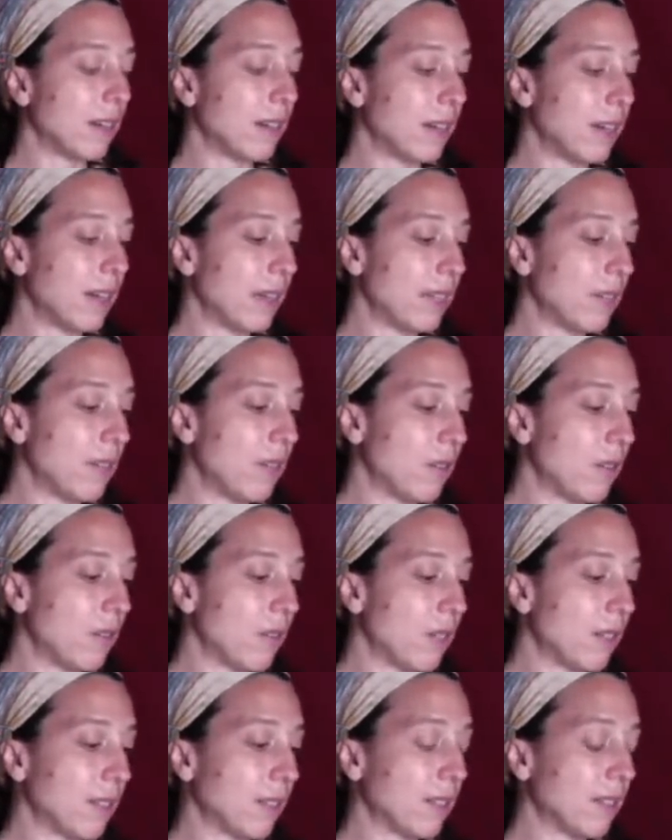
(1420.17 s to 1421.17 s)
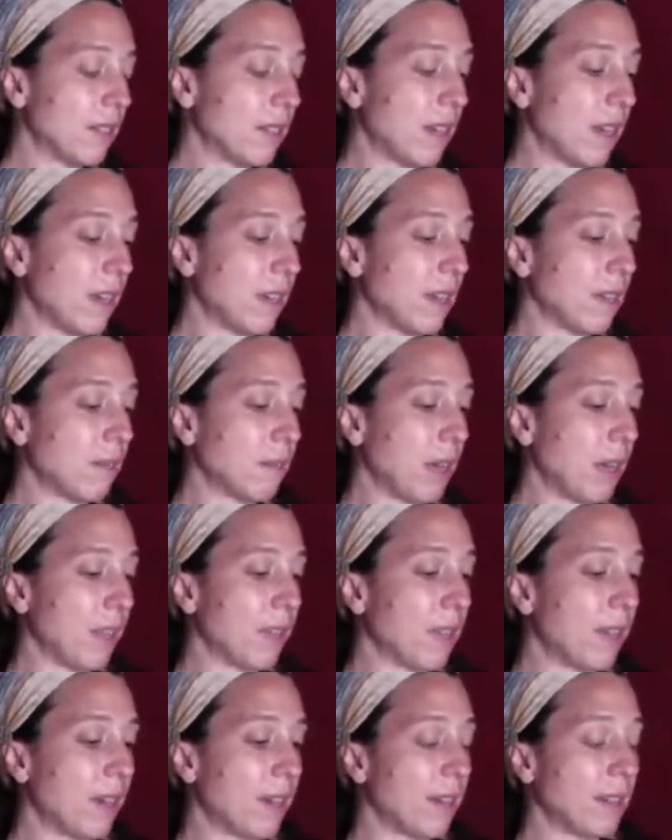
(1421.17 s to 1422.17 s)
I noticed that my
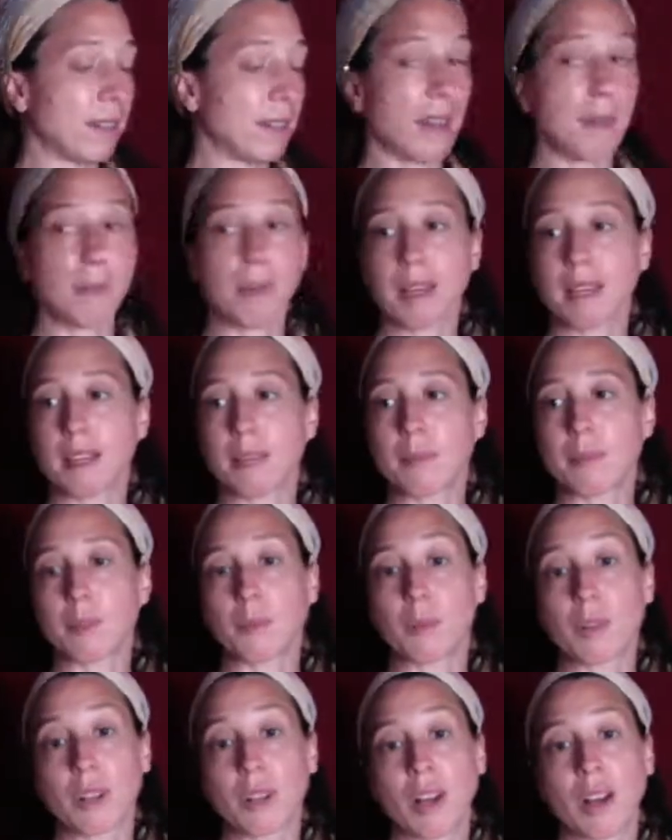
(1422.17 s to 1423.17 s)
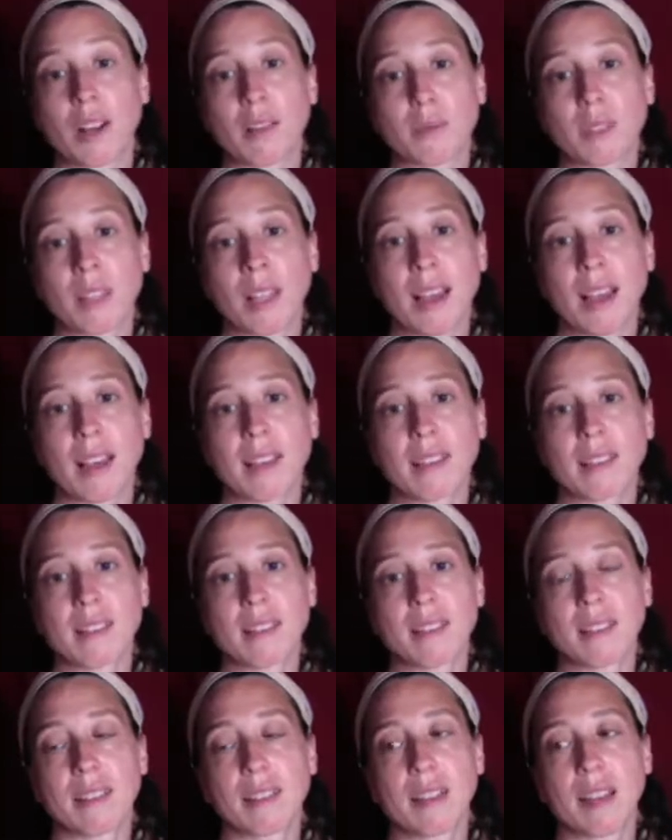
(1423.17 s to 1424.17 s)
thighs and my hips were not
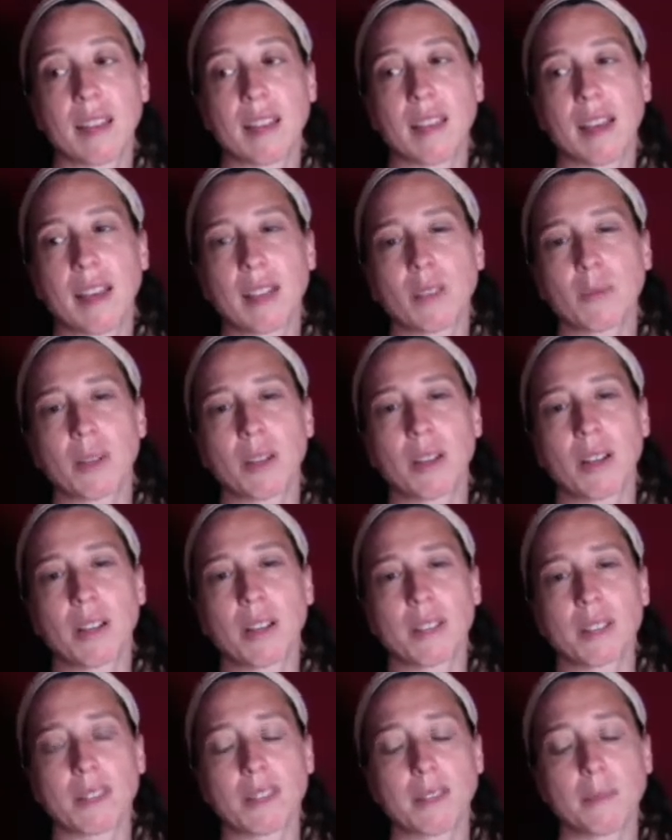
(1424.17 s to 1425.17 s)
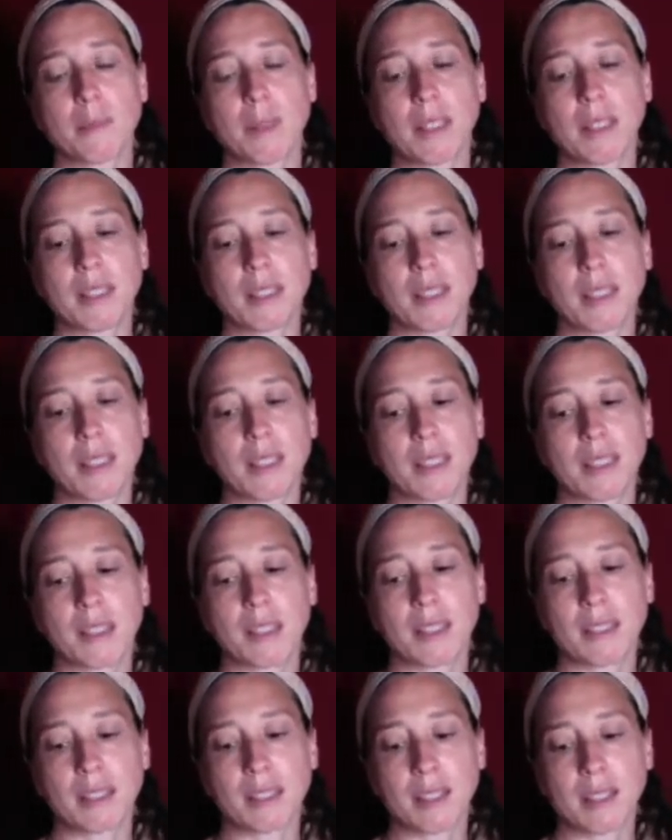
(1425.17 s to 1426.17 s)
relaxed, and that's what caused the debilitating